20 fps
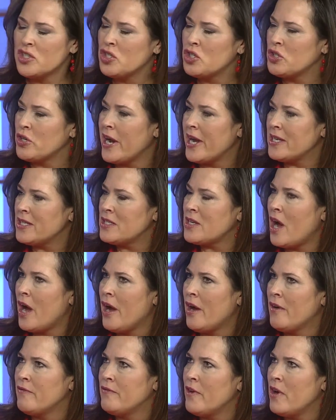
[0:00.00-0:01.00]
the stress
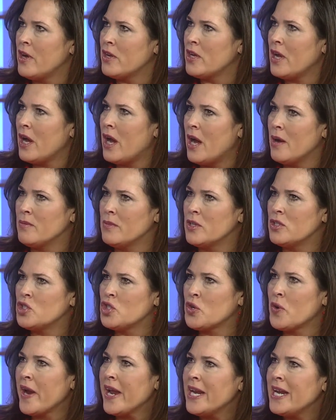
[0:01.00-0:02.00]
of Um,
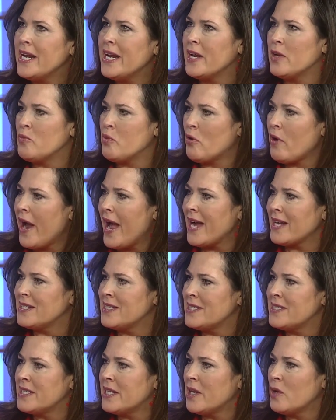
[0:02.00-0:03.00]
training and
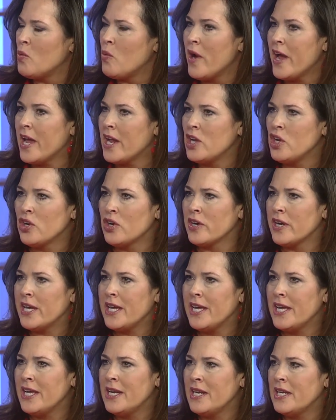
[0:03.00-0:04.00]
practicing when you're
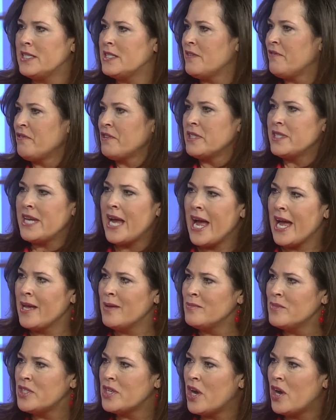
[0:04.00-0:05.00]
in a different
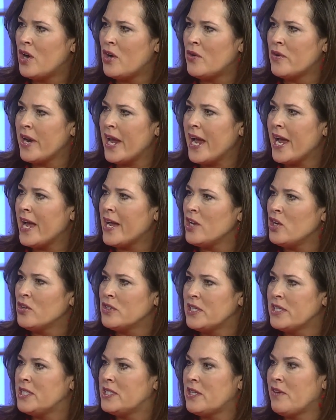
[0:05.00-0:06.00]
time zone sure. and you're
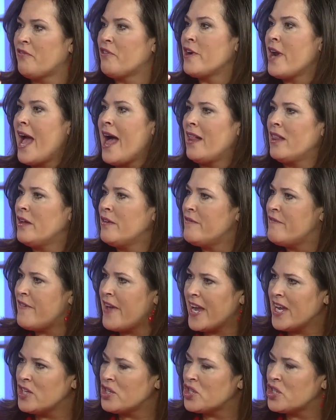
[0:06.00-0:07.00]
different
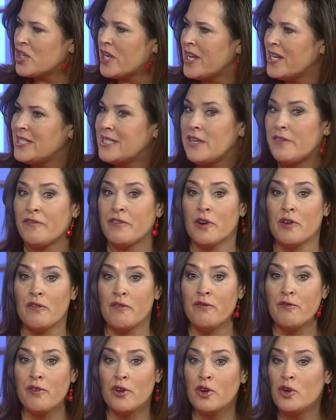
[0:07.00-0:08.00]
elevation, right. different
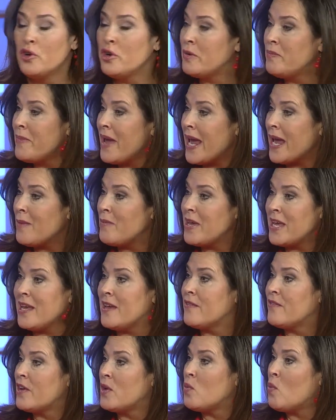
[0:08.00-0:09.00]
food, maybe
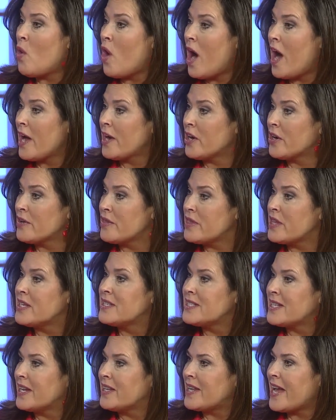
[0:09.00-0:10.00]
even water, mm-hmm.
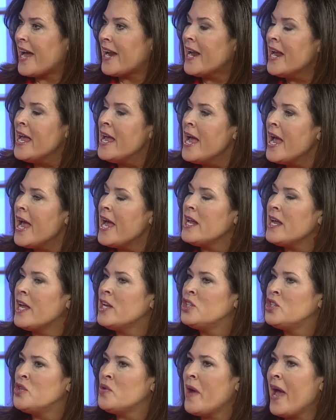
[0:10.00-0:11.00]
things like that. Mm-hmm. and,
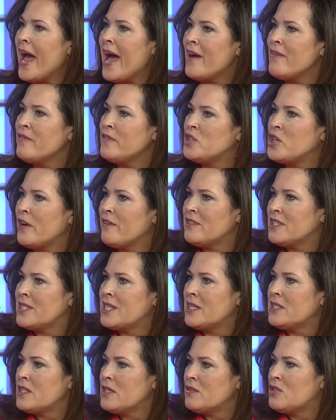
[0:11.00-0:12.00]
and do you have do you have a
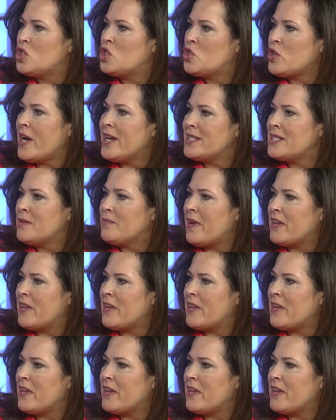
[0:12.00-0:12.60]
sense of stress